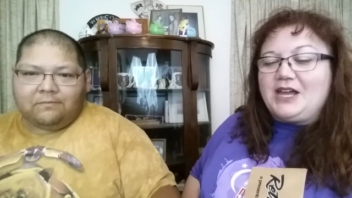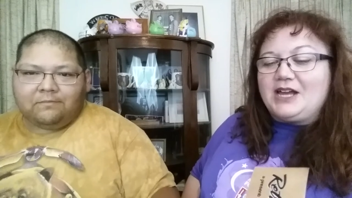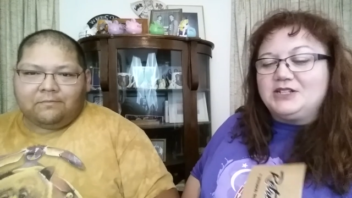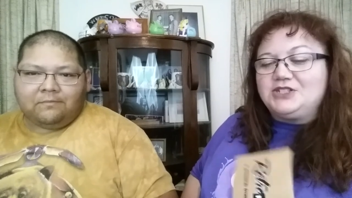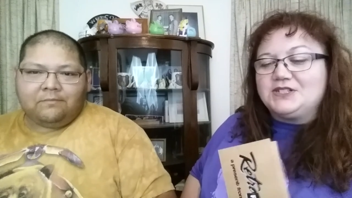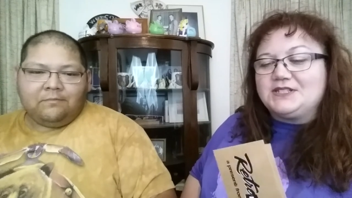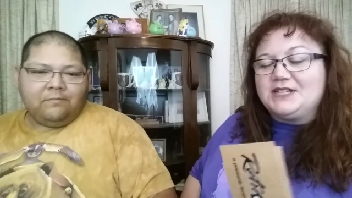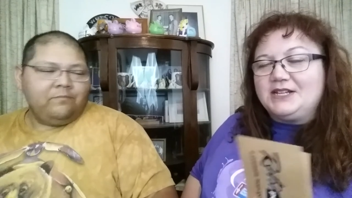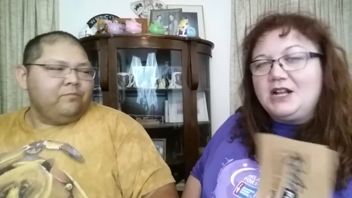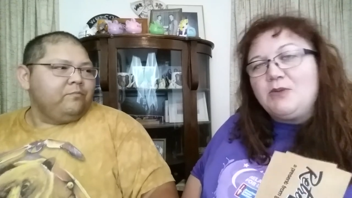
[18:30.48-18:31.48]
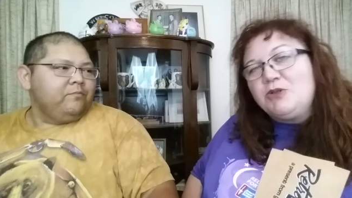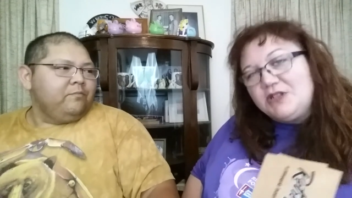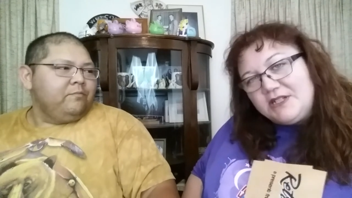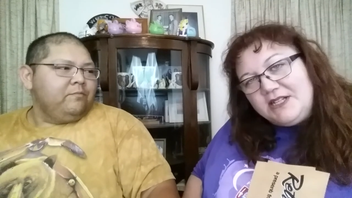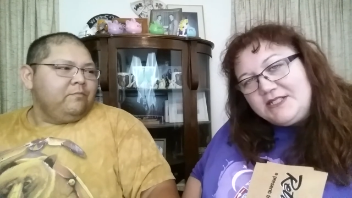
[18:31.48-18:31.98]
Speaker 1: yeah, just and I'll put
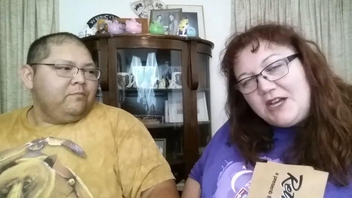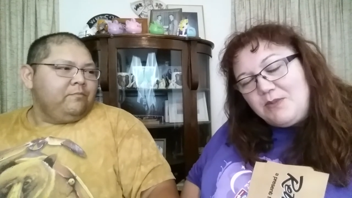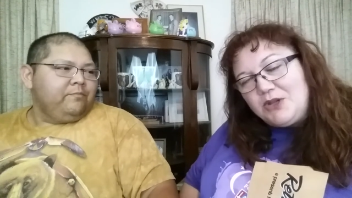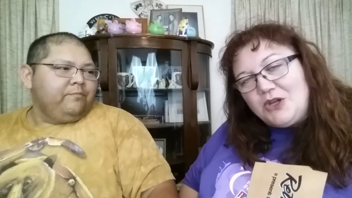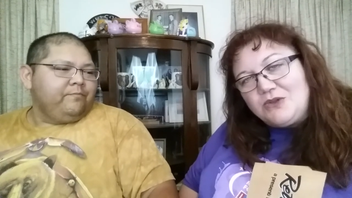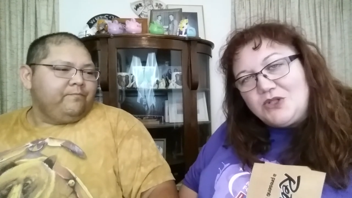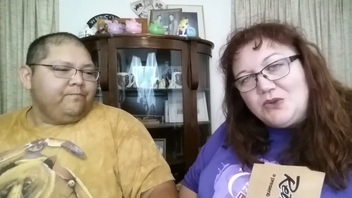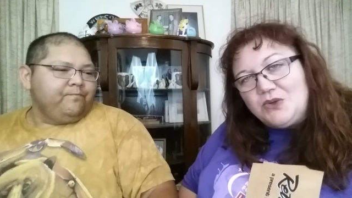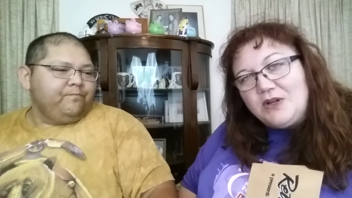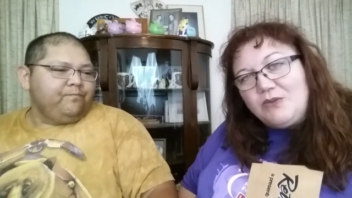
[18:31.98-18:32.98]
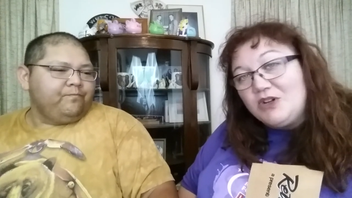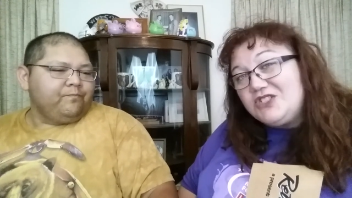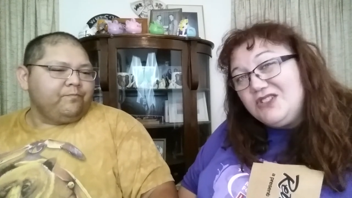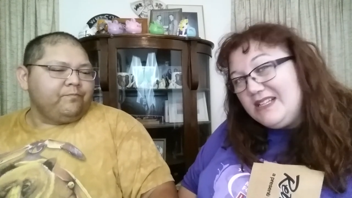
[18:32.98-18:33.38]
the it down below to what you